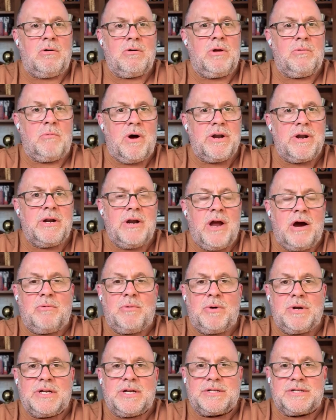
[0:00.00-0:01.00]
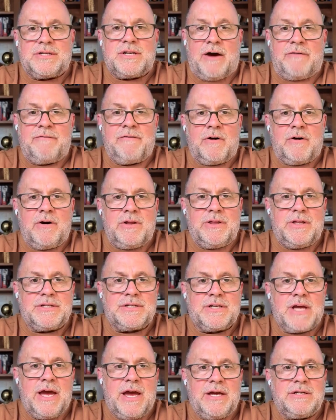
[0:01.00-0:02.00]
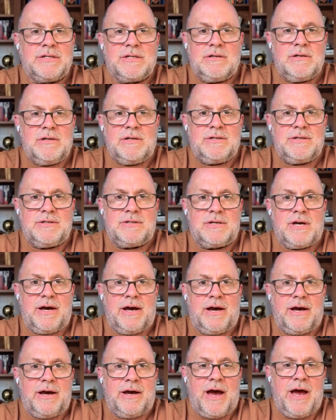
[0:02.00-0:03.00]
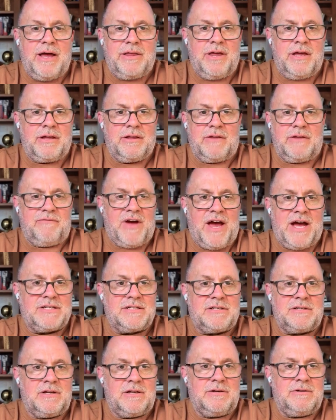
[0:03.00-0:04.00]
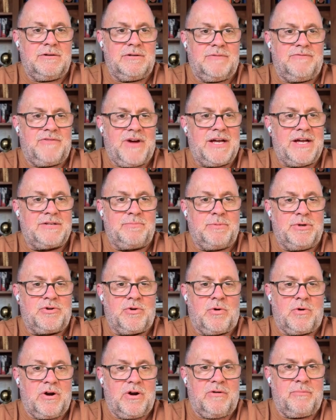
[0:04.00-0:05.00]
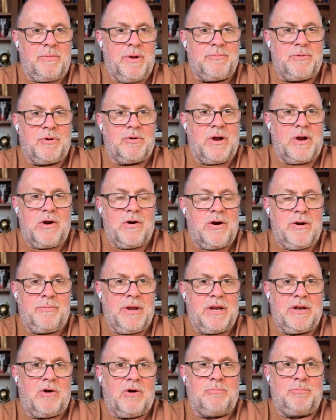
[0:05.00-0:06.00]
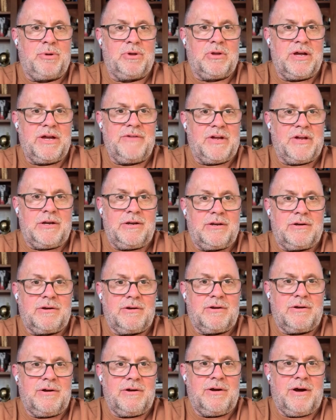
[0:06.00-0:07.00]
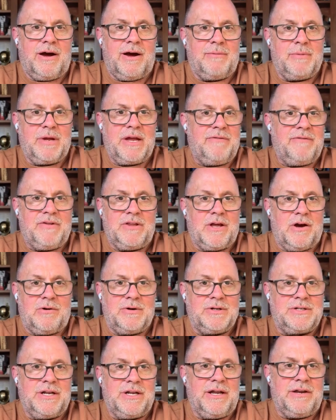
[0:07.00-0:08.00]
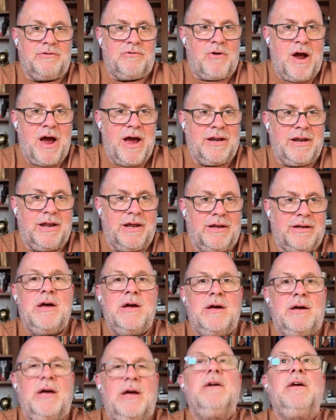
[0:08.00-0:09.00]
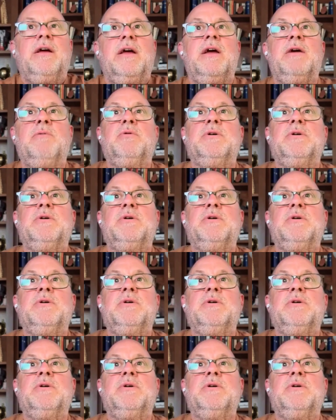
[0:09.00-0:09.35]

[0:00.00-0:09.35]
you want to know what it's tougher in this case is I think the vast majority of people hearing me don't believe it, even though it's in writing. It